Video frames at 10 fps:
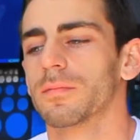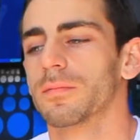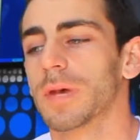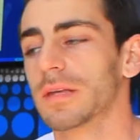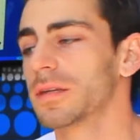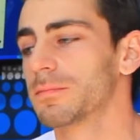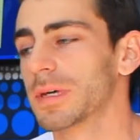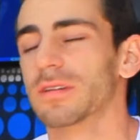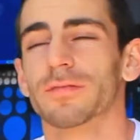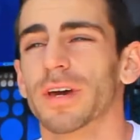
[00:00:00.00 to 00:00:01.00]
Mainly
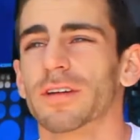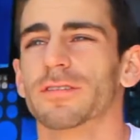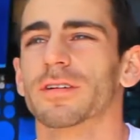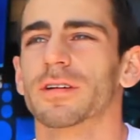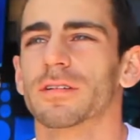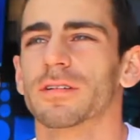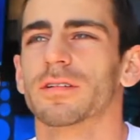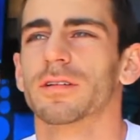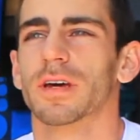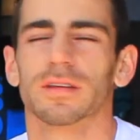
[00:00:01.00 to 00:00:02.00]
manufacturing.
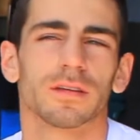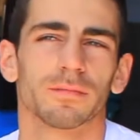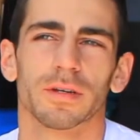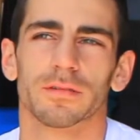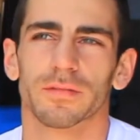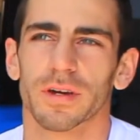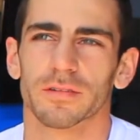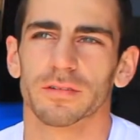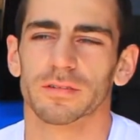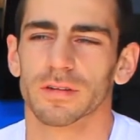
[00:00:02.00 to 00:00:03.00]
I think
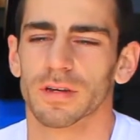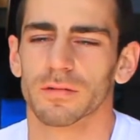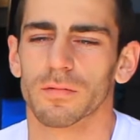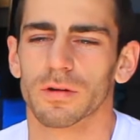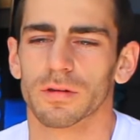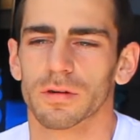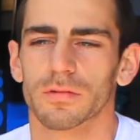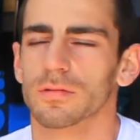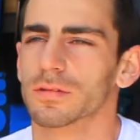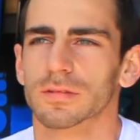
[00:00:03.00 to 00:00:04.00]
manufacturing is like one of the
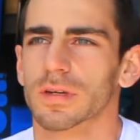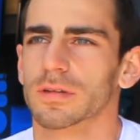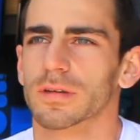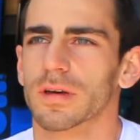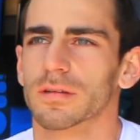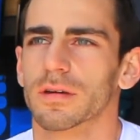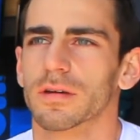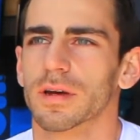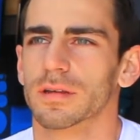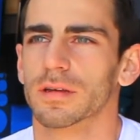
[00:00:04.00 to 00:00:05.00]
coolest things out
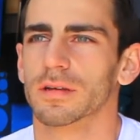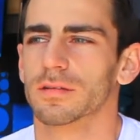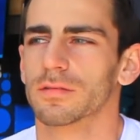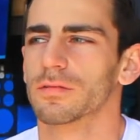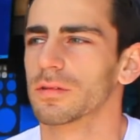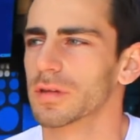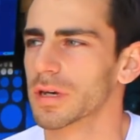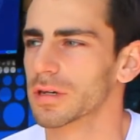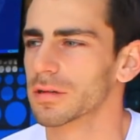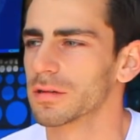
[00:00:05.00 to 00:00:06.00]
there. I think it's cool to
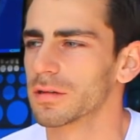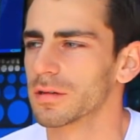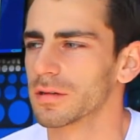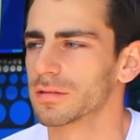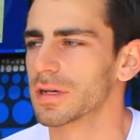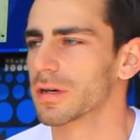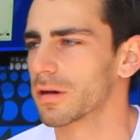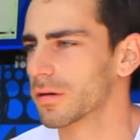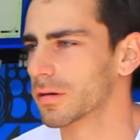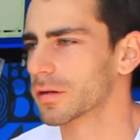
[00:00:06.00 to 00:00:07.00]
like take
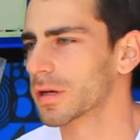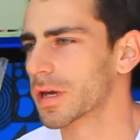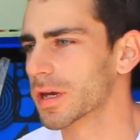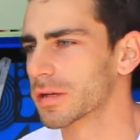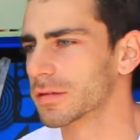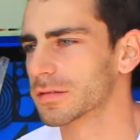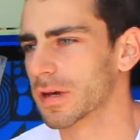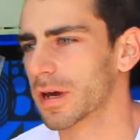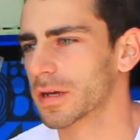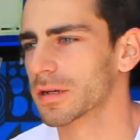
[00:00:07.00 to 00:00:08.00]
art and
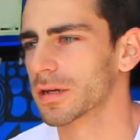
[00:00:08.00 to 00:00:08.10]
design